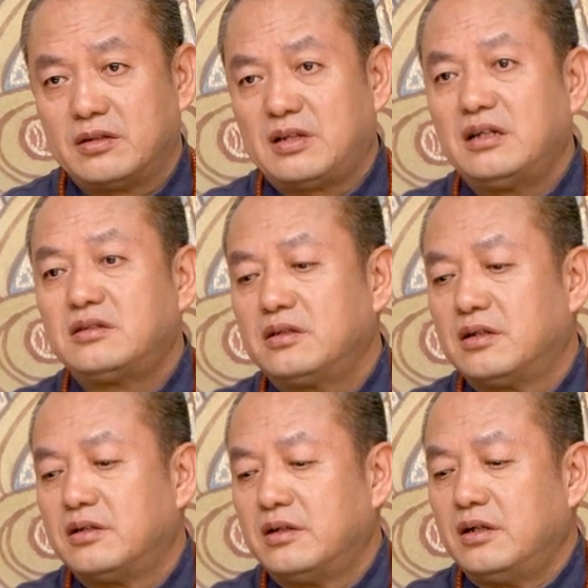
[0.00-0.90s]
But in
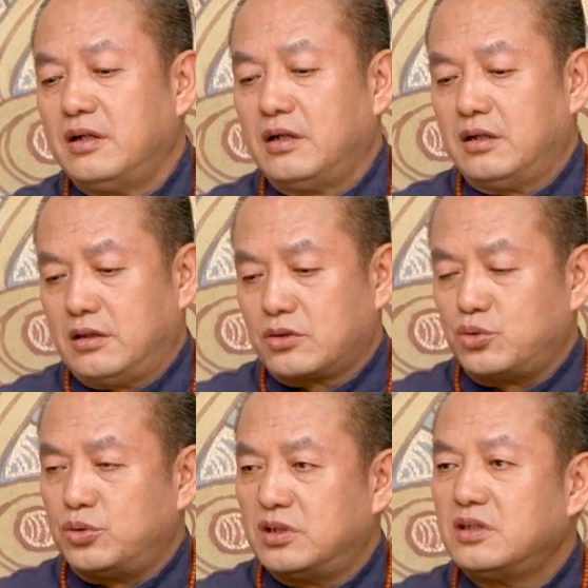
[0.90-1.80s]
some teachings
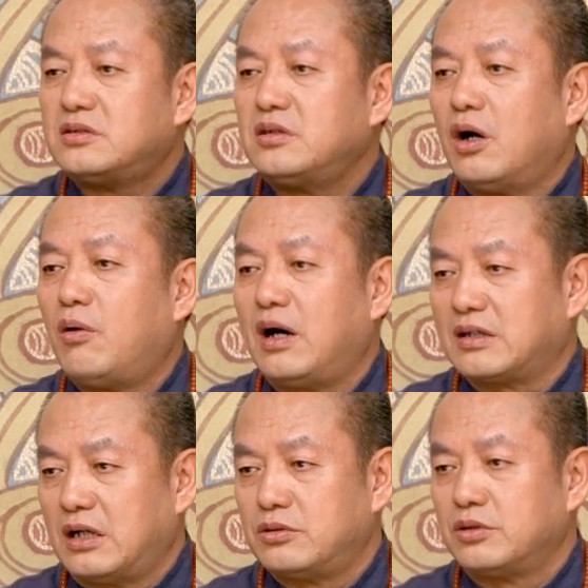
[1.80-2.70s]
from the
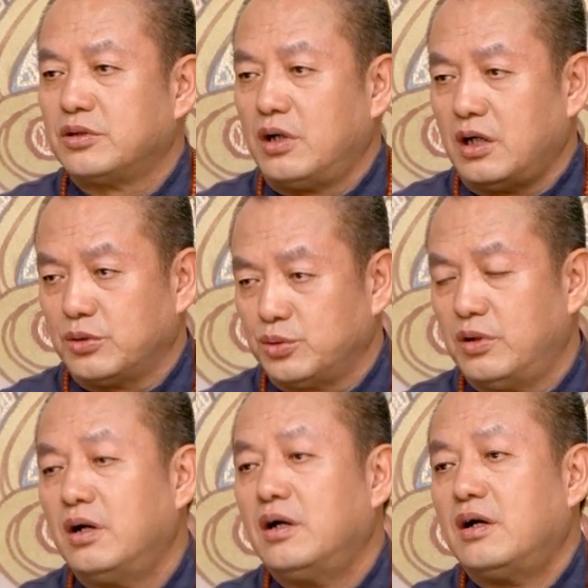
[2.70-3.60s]
ancients, there's still
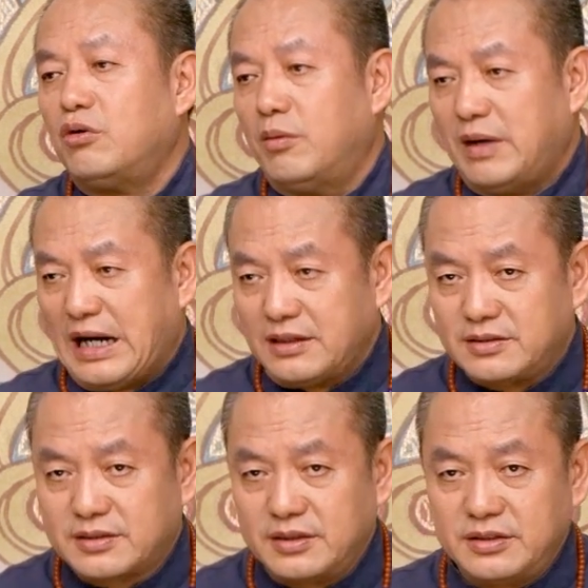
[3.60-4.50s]
a lot we can
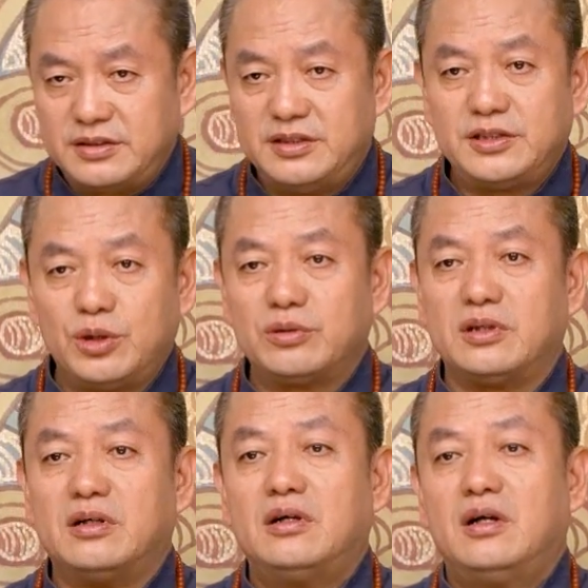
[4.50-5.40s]
absorb.
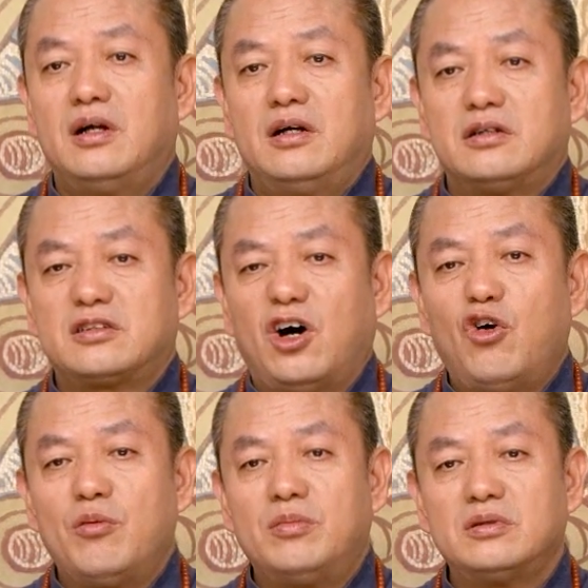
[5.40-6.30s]

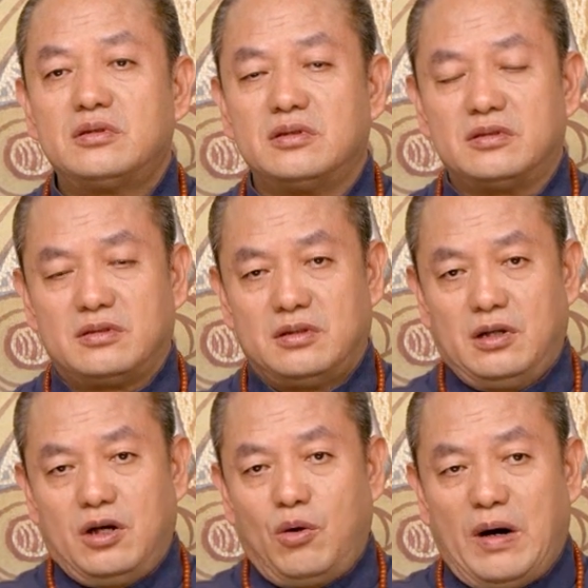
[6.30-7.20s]
When our environment
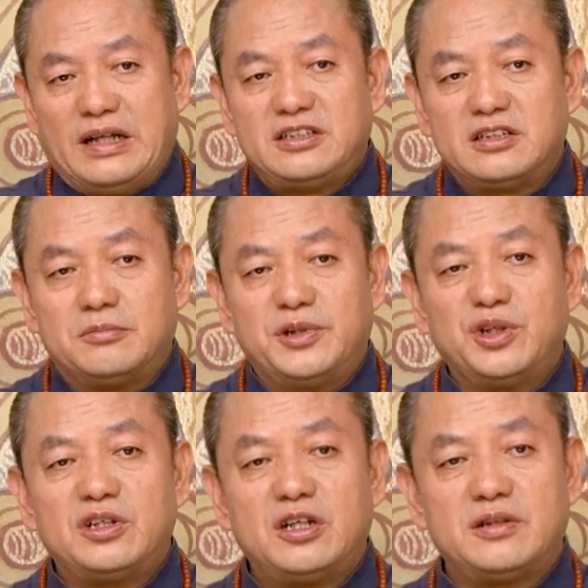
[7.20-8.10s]
is not
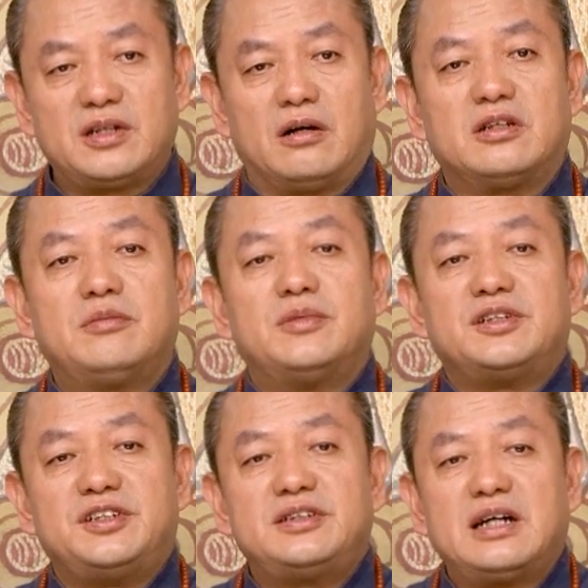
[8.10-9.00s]
vile to a certain
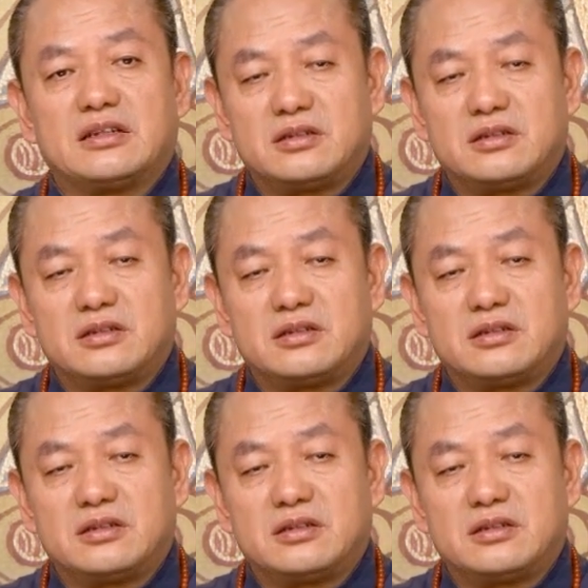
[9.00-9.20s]
extent,